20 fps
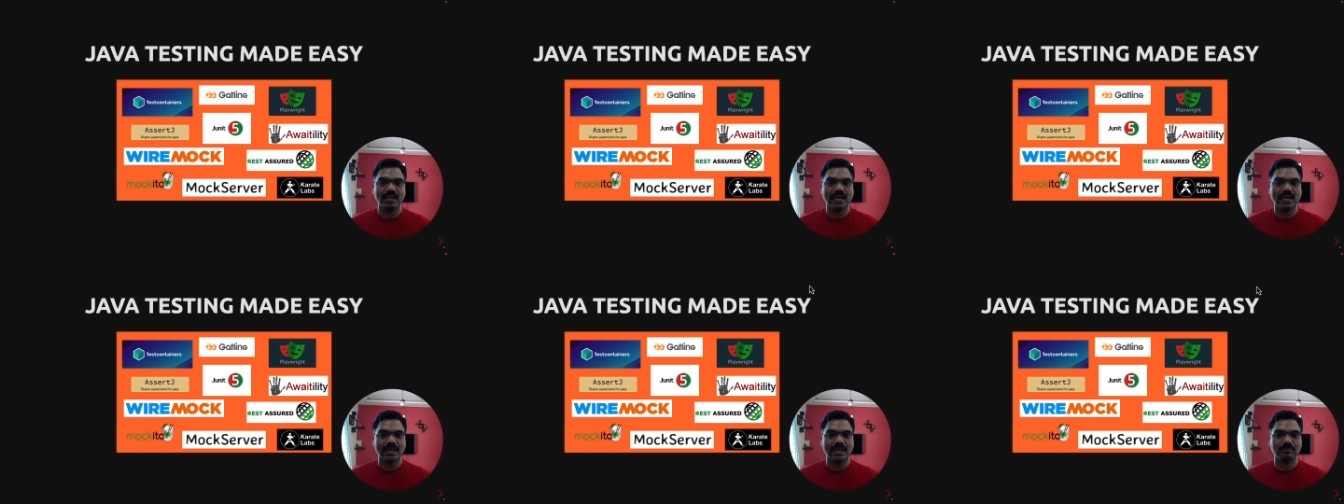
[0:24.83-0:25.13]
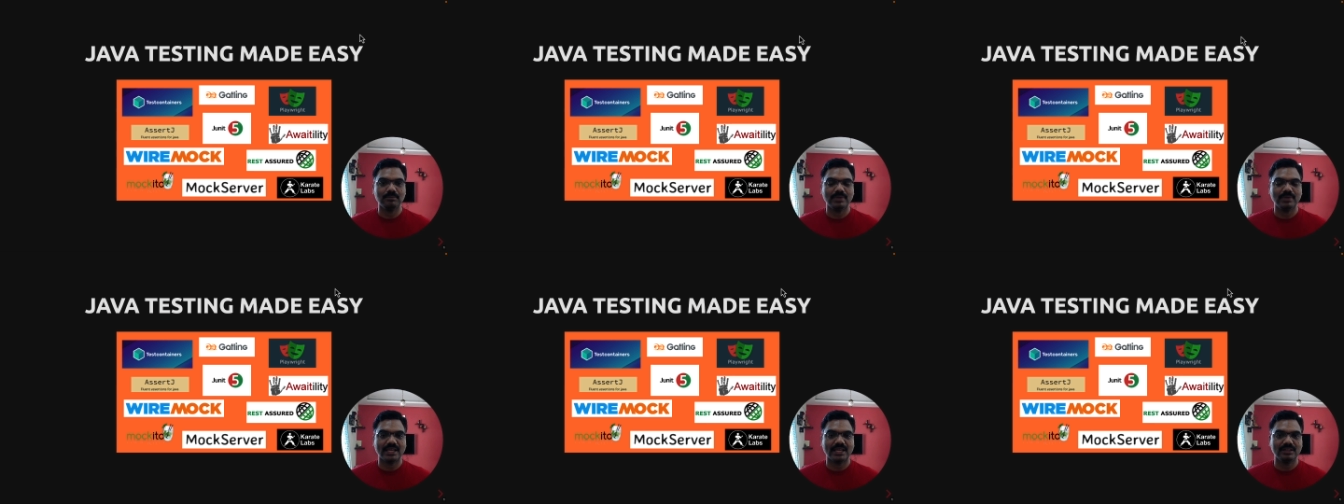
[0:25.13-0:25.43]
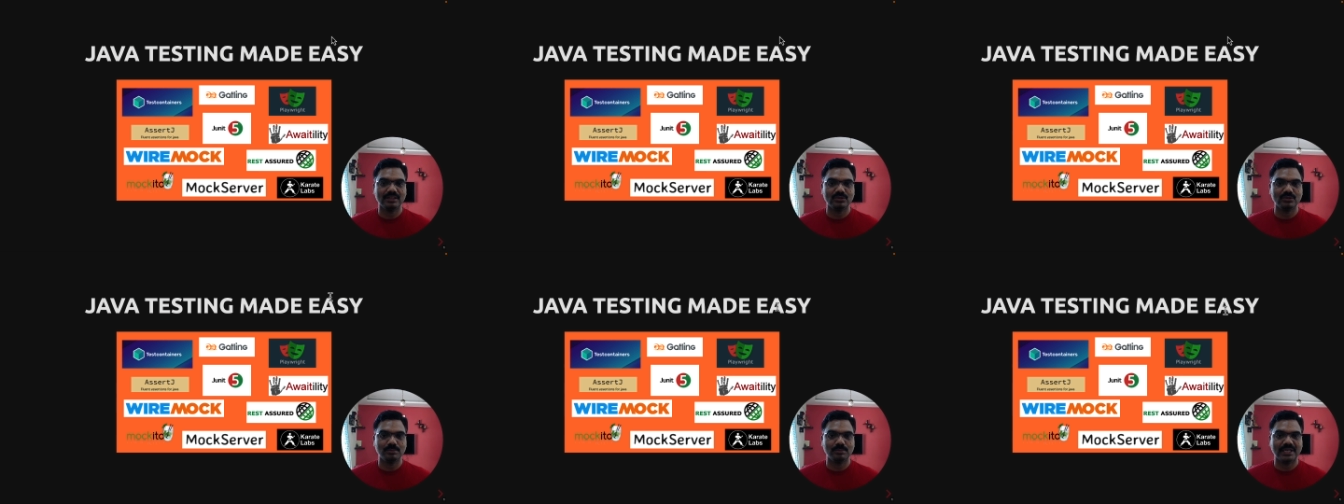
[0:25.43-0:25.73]
I am planning
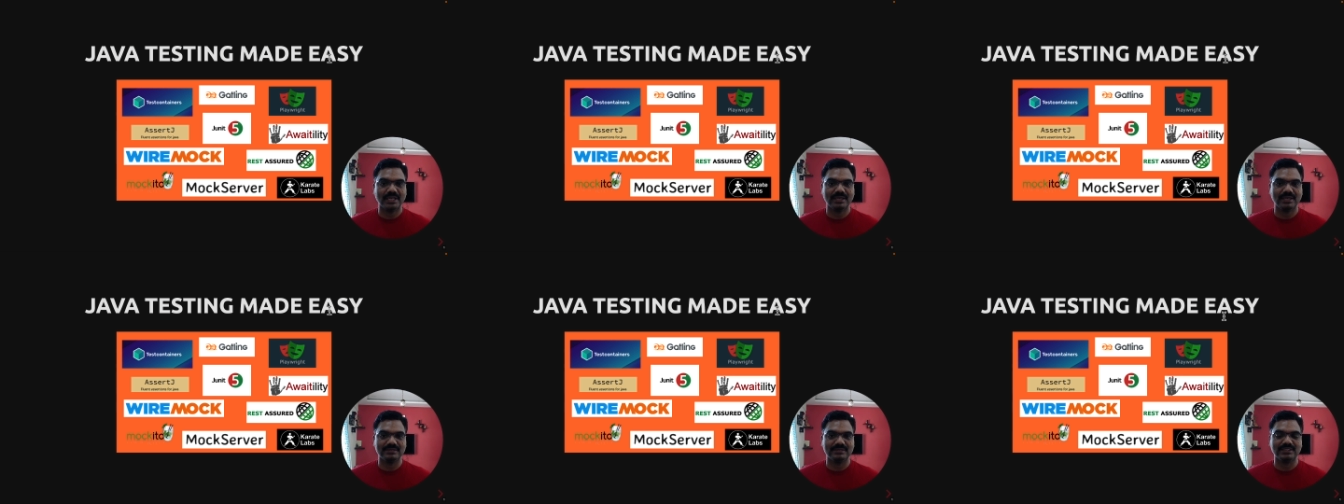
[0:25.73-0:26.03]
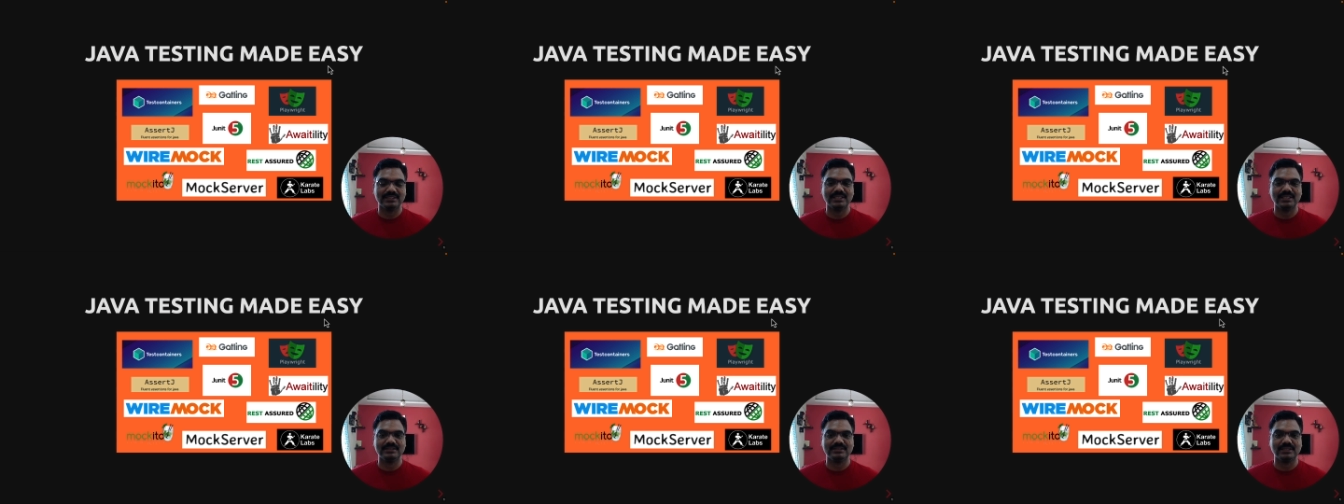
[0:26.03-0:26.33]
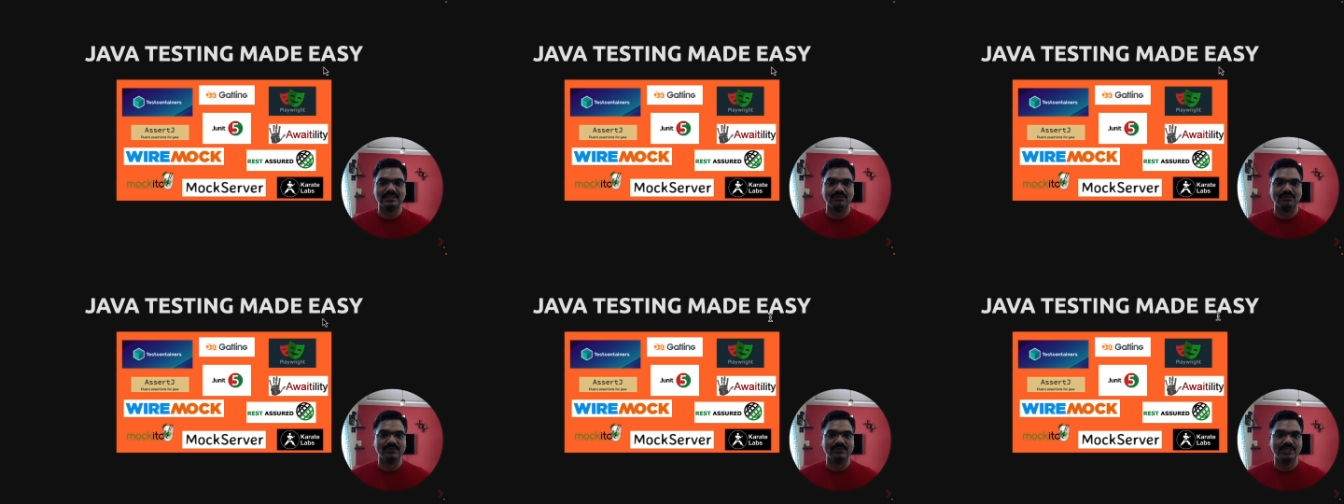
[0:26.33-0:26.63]
to make a series
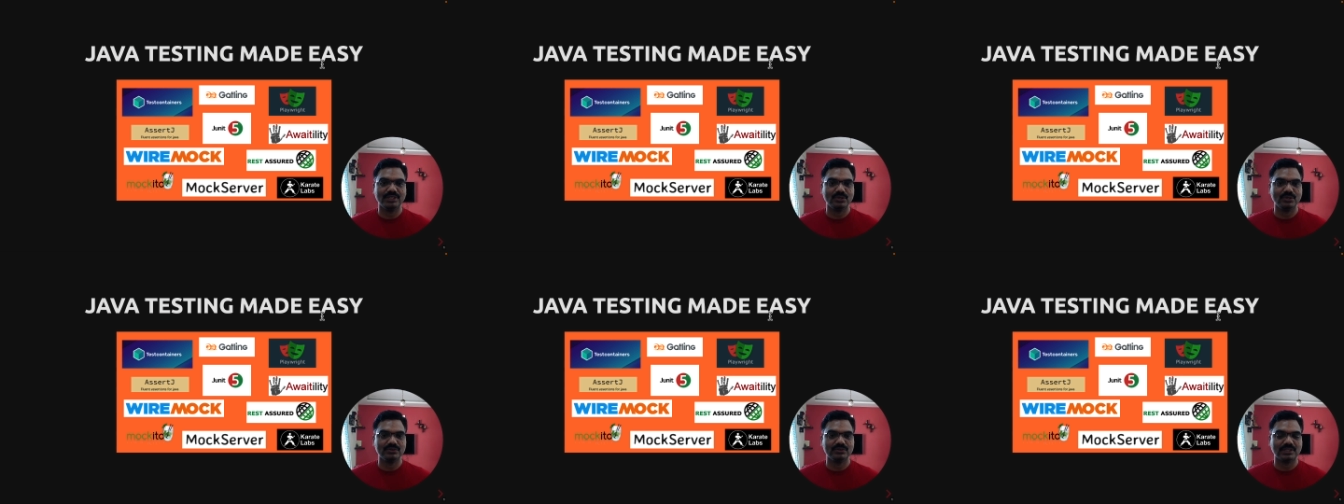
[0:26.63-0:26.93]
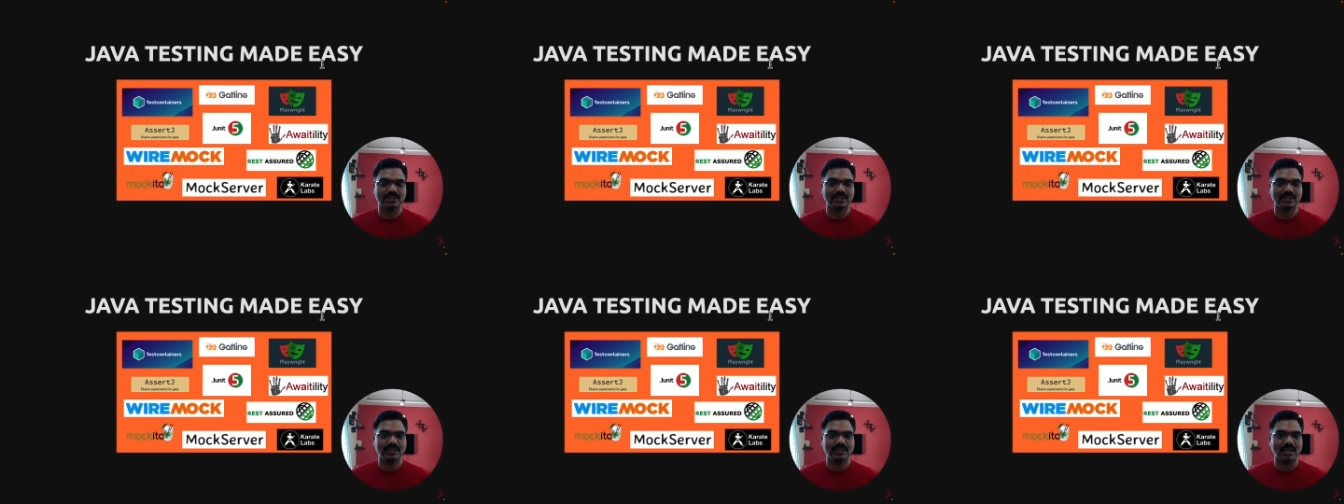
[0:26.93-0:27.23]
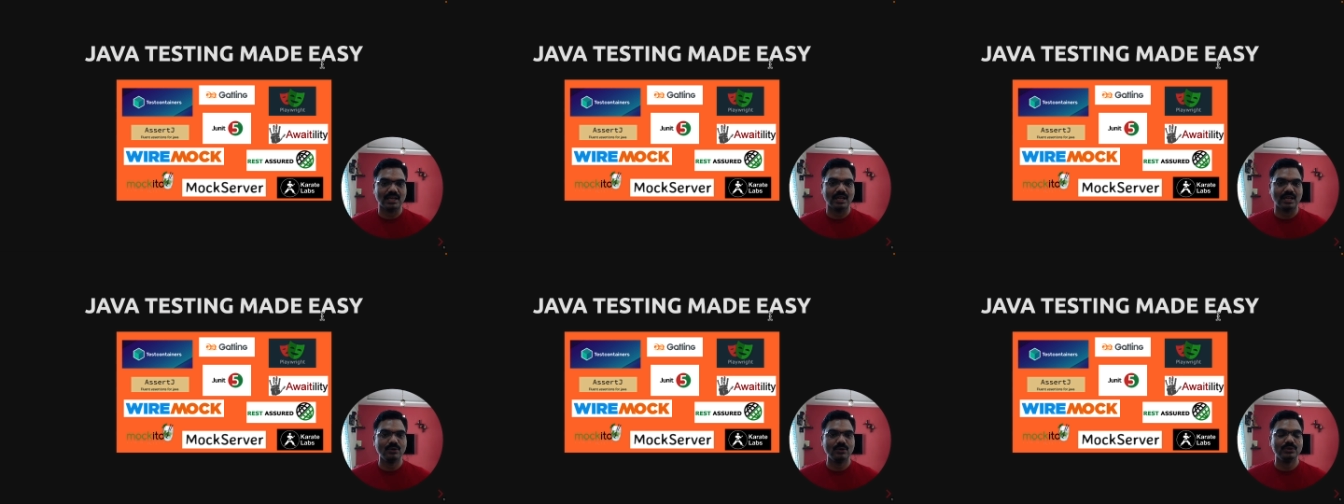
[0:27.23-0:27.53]
of videos on
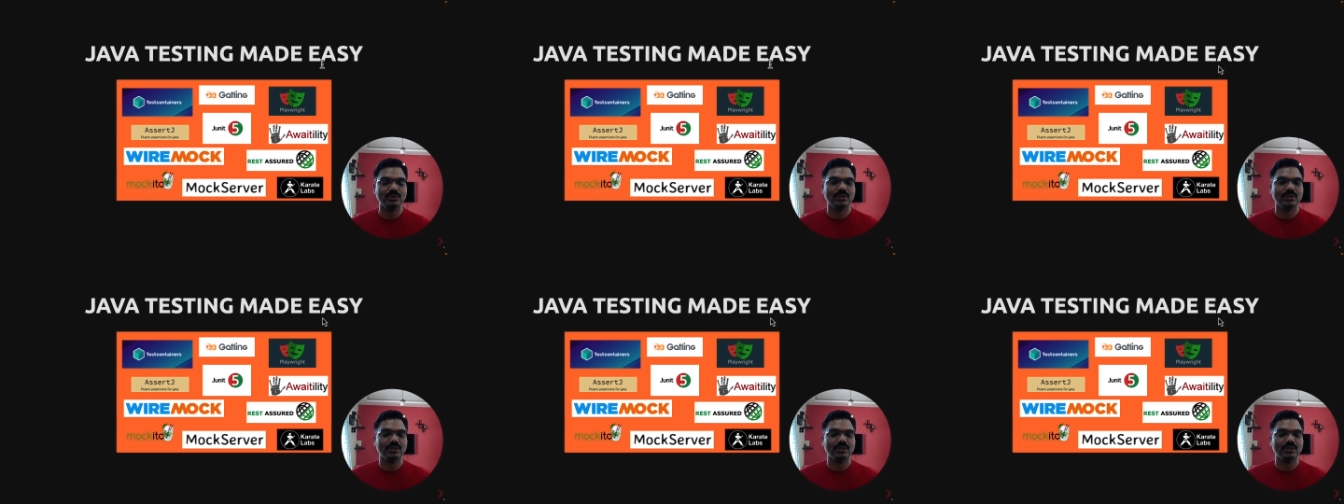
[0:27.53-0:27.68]
how you